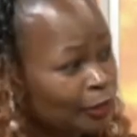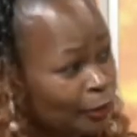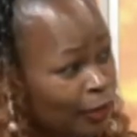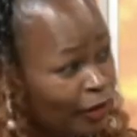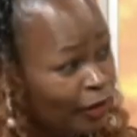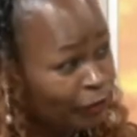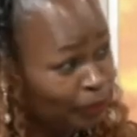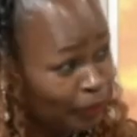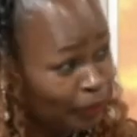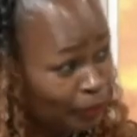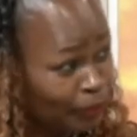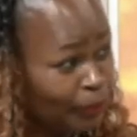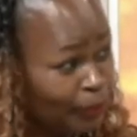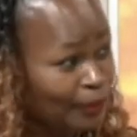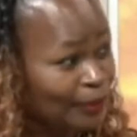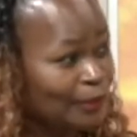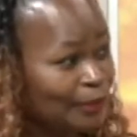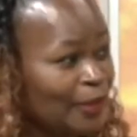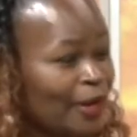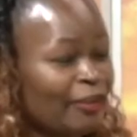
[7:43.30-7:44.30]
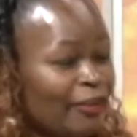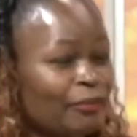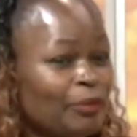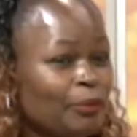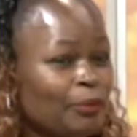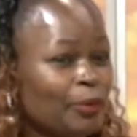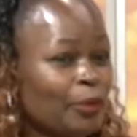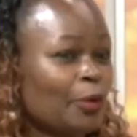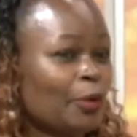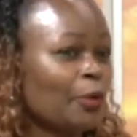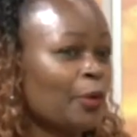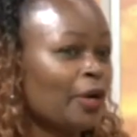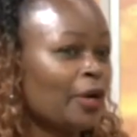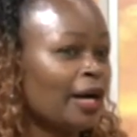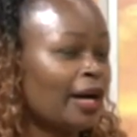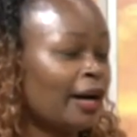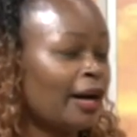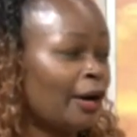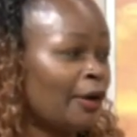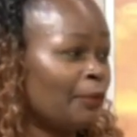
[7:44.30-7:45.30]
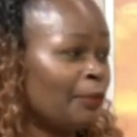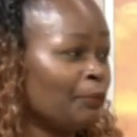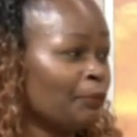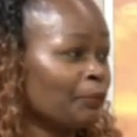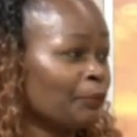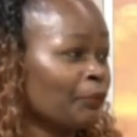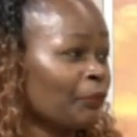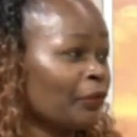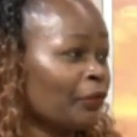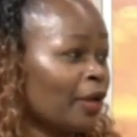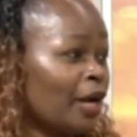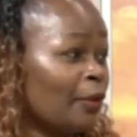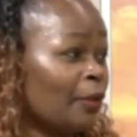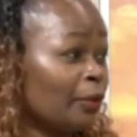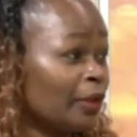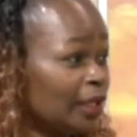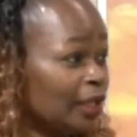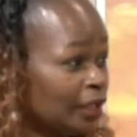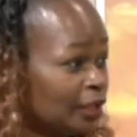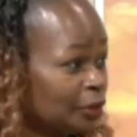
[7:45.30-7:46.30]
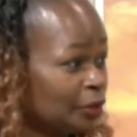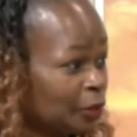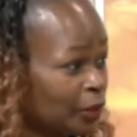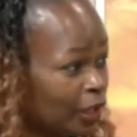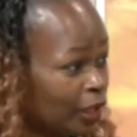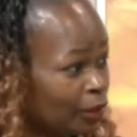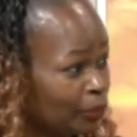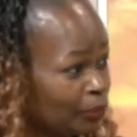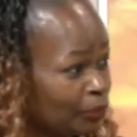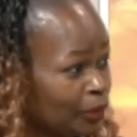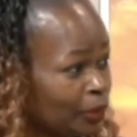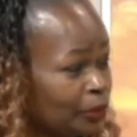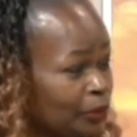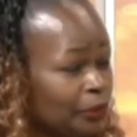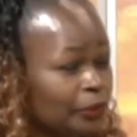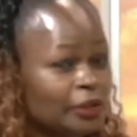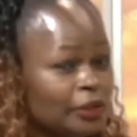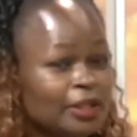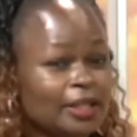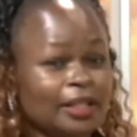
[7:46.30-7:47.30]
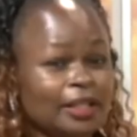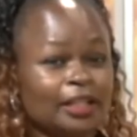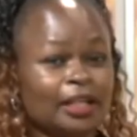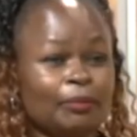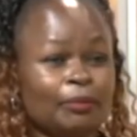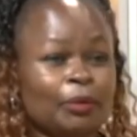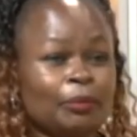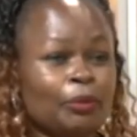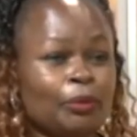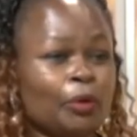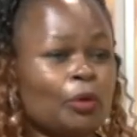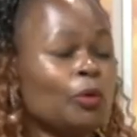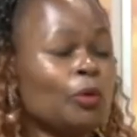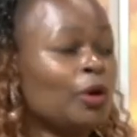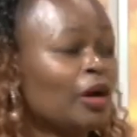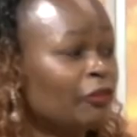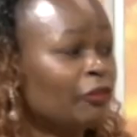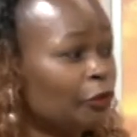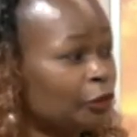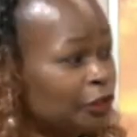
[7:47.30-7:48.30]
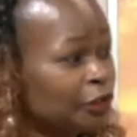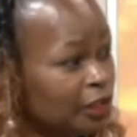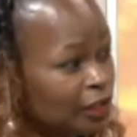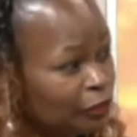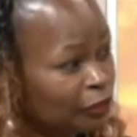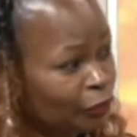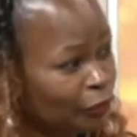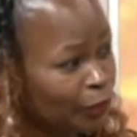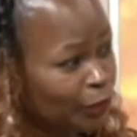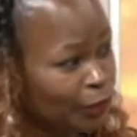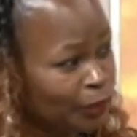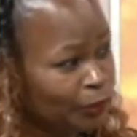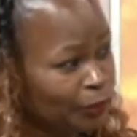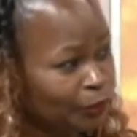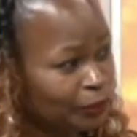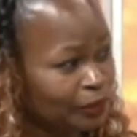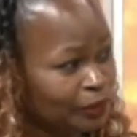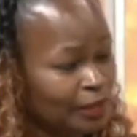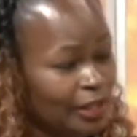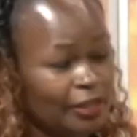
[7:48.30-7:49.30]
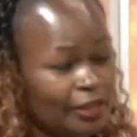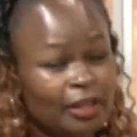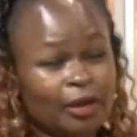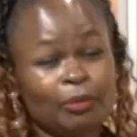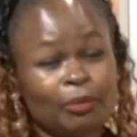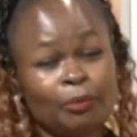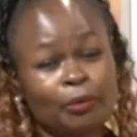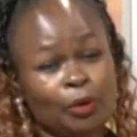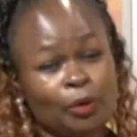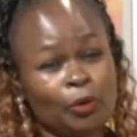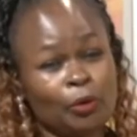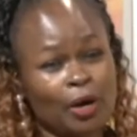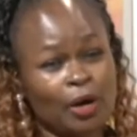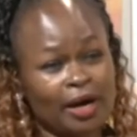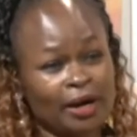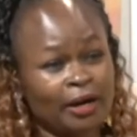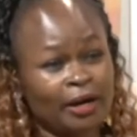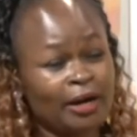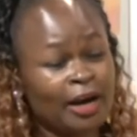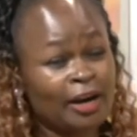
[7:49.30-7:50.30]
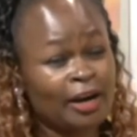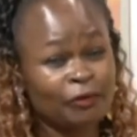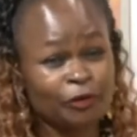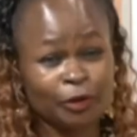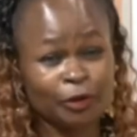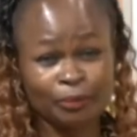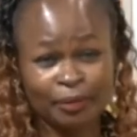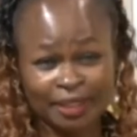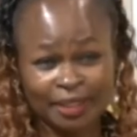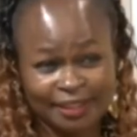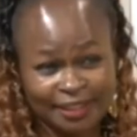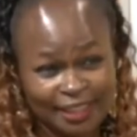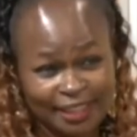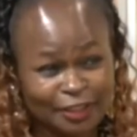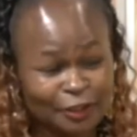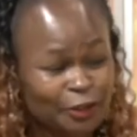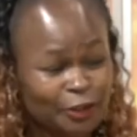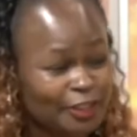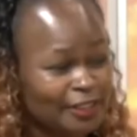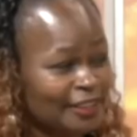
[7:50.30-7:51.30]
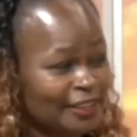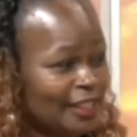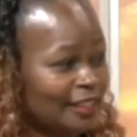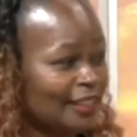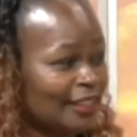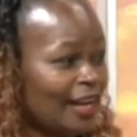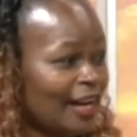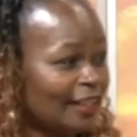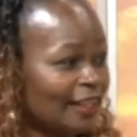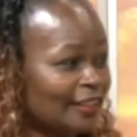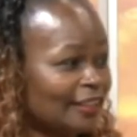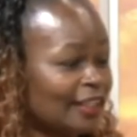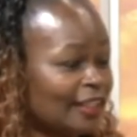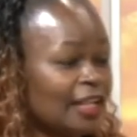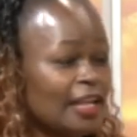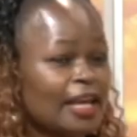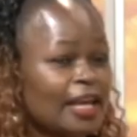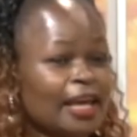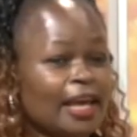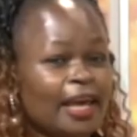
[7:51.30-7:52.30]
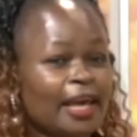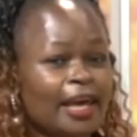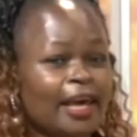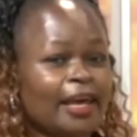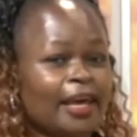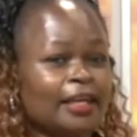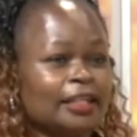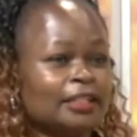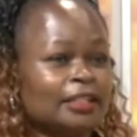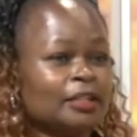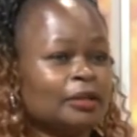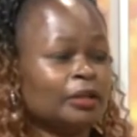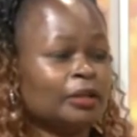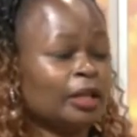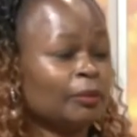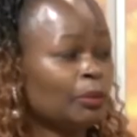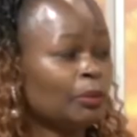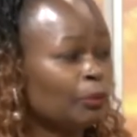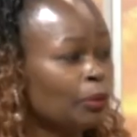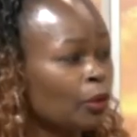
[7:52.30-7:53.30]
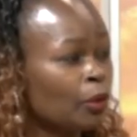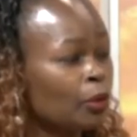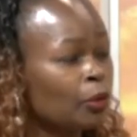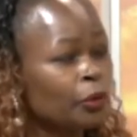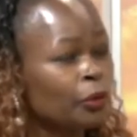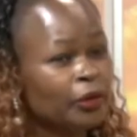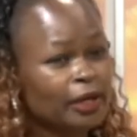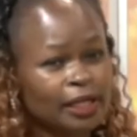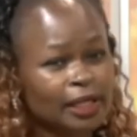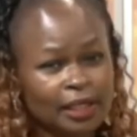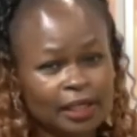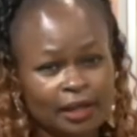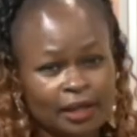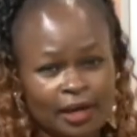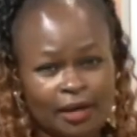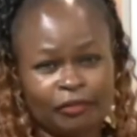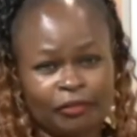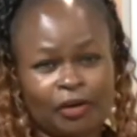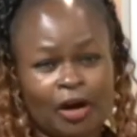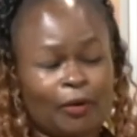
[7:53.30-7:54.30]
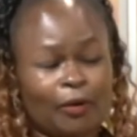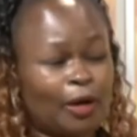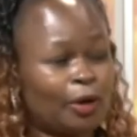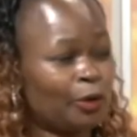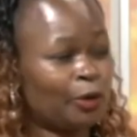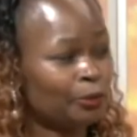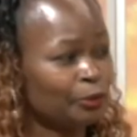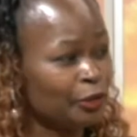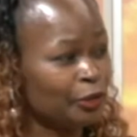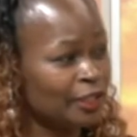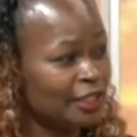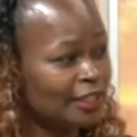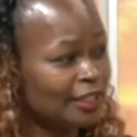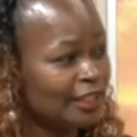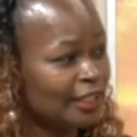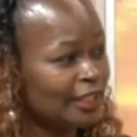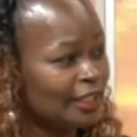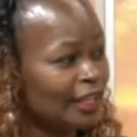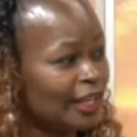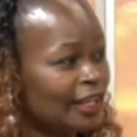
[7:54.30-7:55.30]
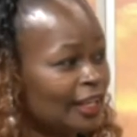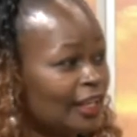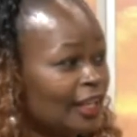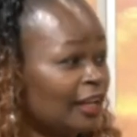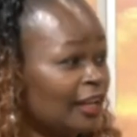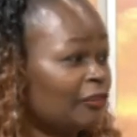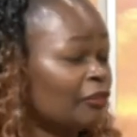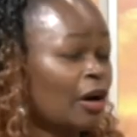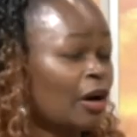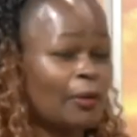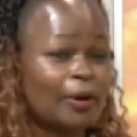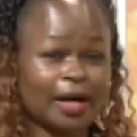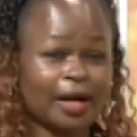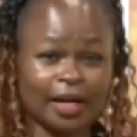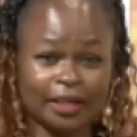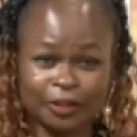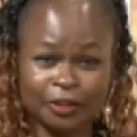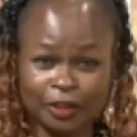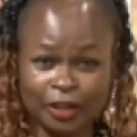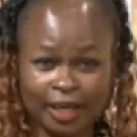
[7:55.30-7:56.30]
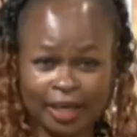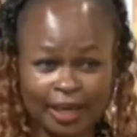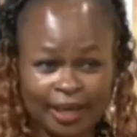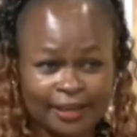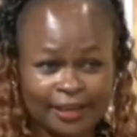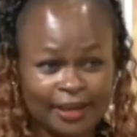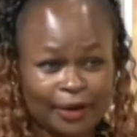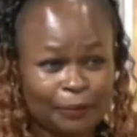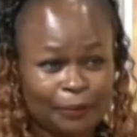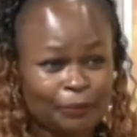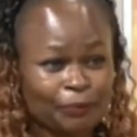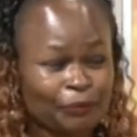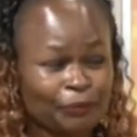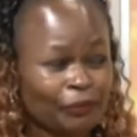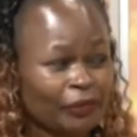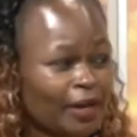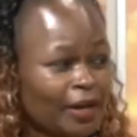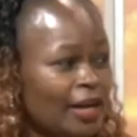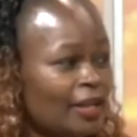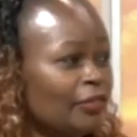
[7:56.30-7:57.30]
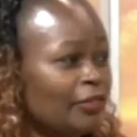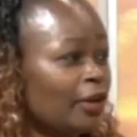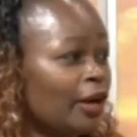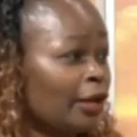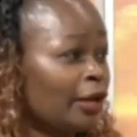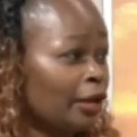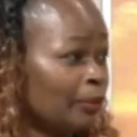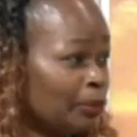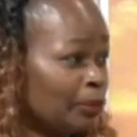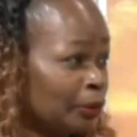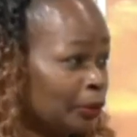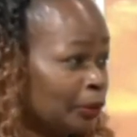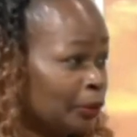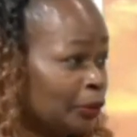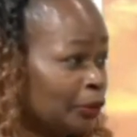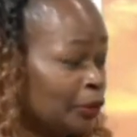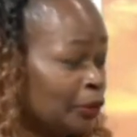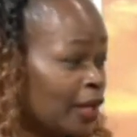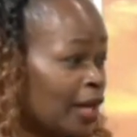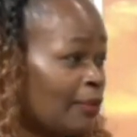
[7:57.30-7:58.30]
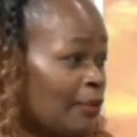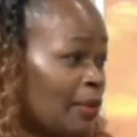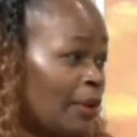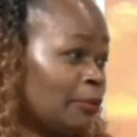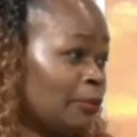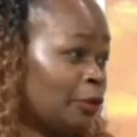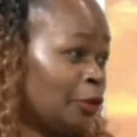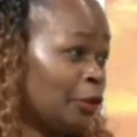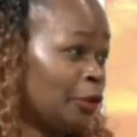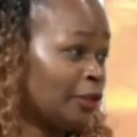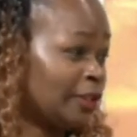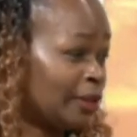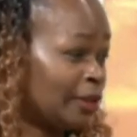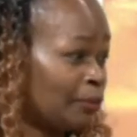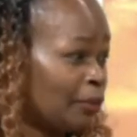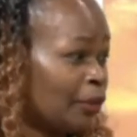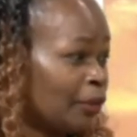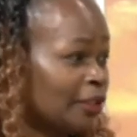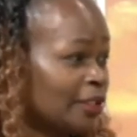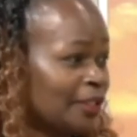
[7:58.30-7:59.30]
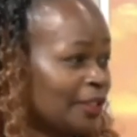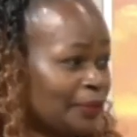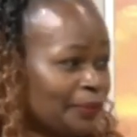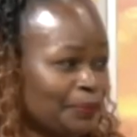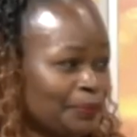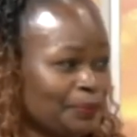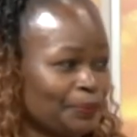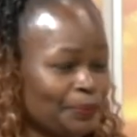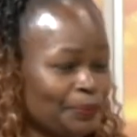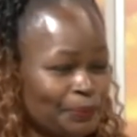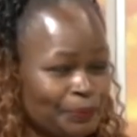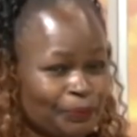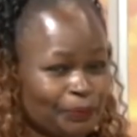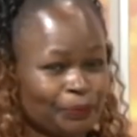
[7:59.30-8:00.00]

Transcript: You have people, you have people who um, are willing to help you. There are people who are voting for you. There are people who are, have your best interests at heart. Mm. And there are people who really love our community and love our country, Kenya. And they are able to come up to your support. Mm-hmm.